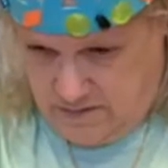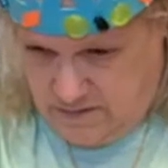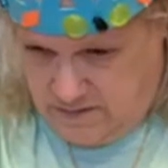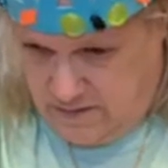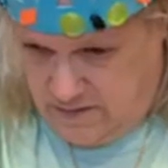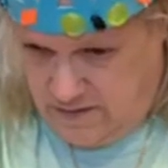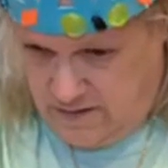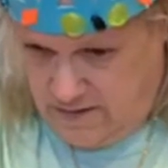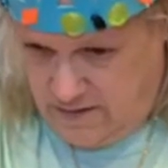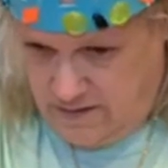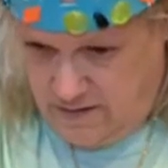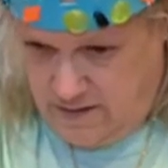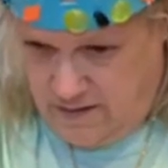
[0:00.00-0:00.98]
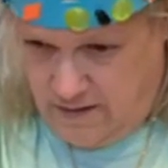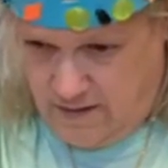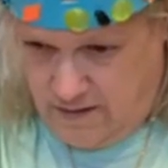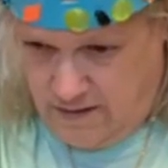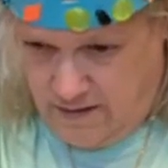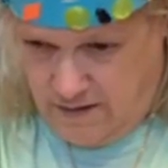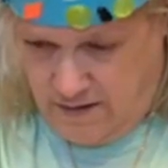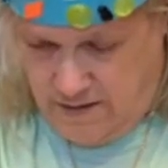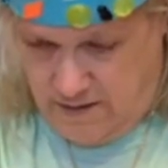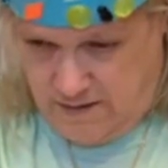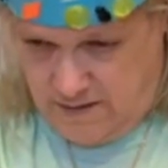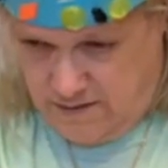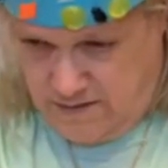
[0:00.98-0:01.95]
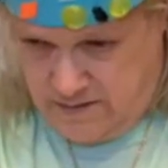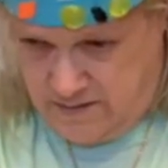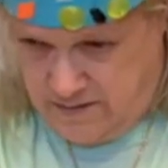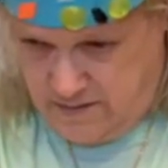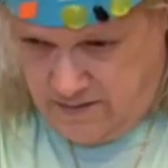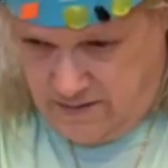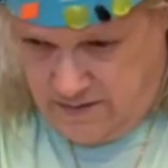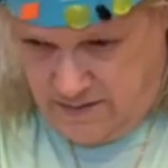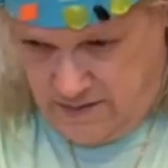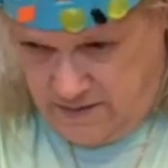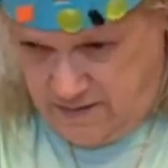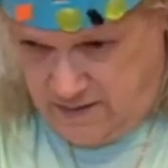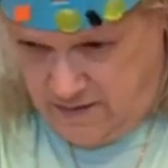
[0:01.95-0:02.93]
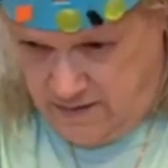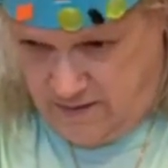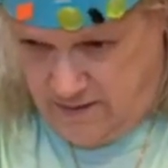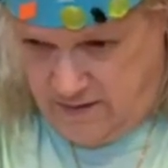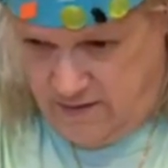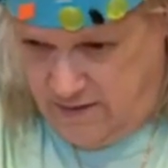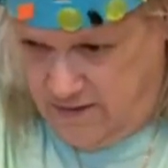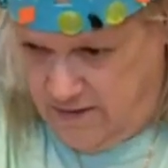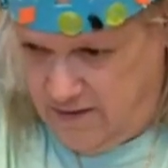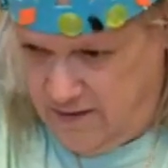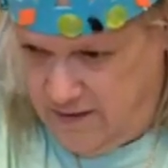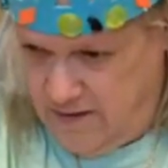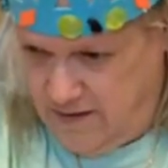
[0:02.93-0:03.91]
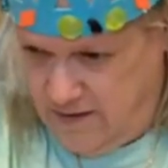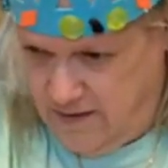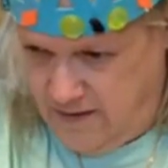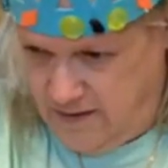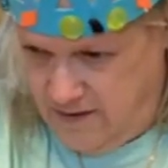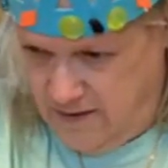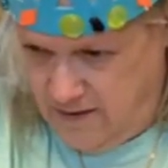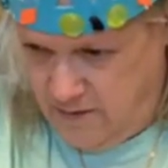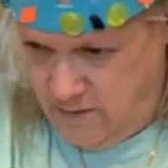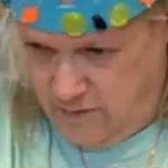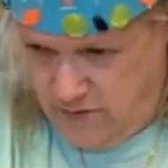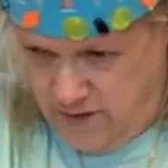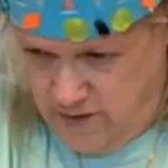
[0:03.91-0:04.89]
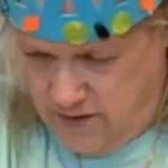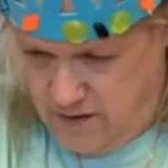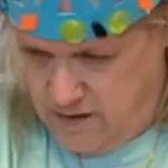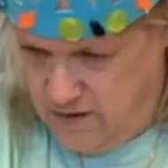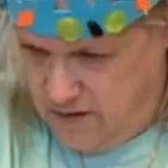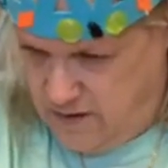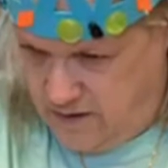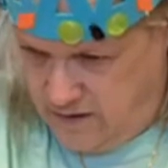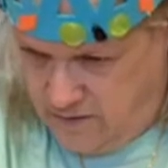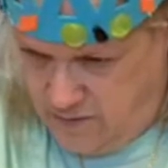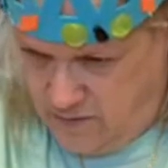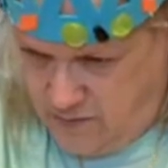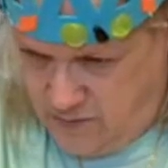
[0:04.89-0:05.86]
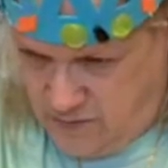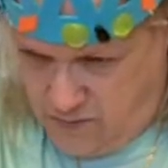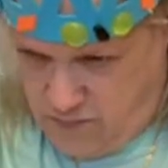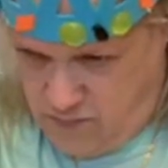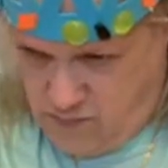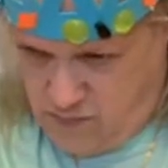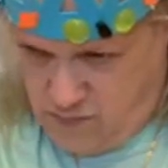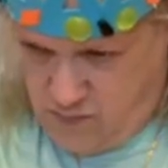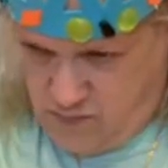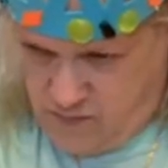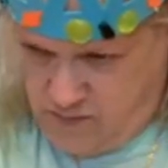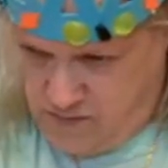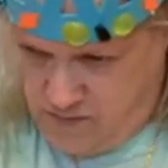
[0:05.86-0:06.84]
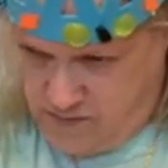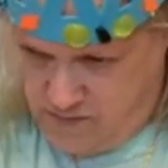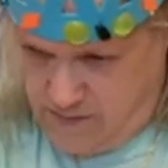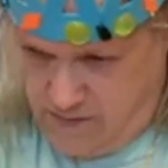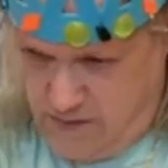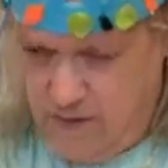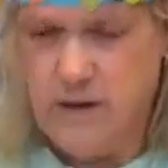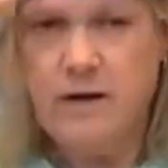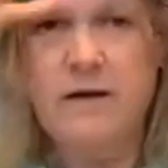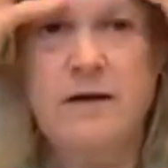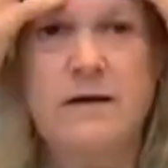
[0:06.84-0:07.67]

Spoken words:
(no one is talking)